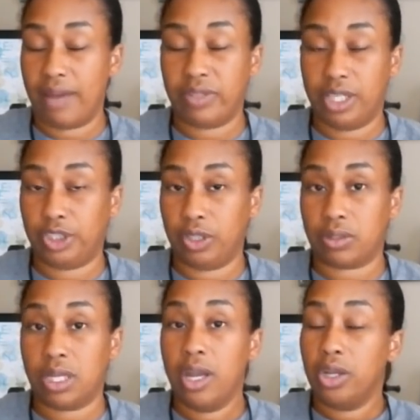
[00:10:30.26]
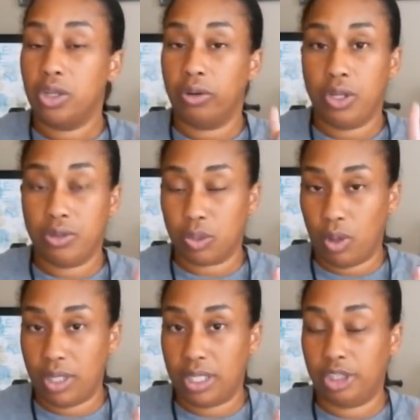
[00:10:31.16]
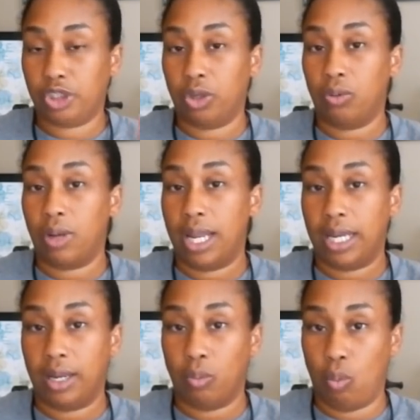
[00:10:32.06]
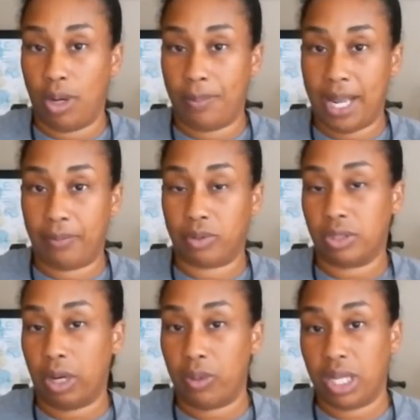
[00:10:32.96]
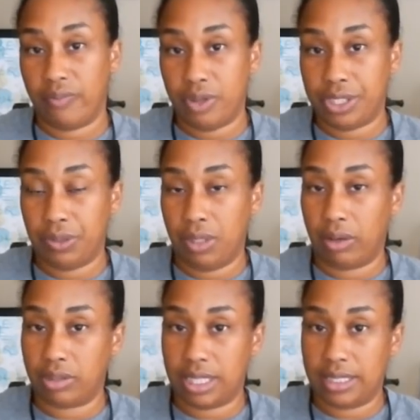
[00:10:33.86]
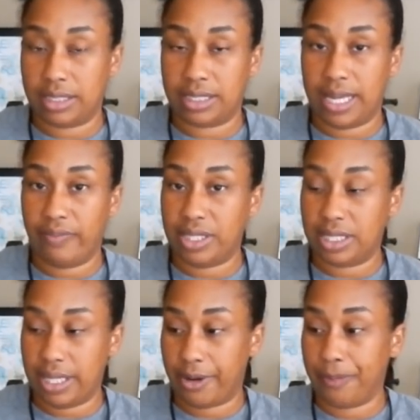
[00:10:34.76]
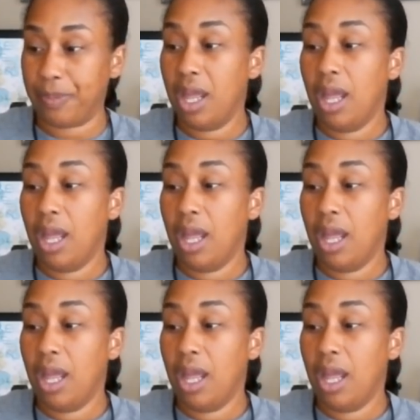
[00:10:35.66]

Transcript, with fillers: digitals, you can use one digital and then one paper. So that would give you $2 in savings there.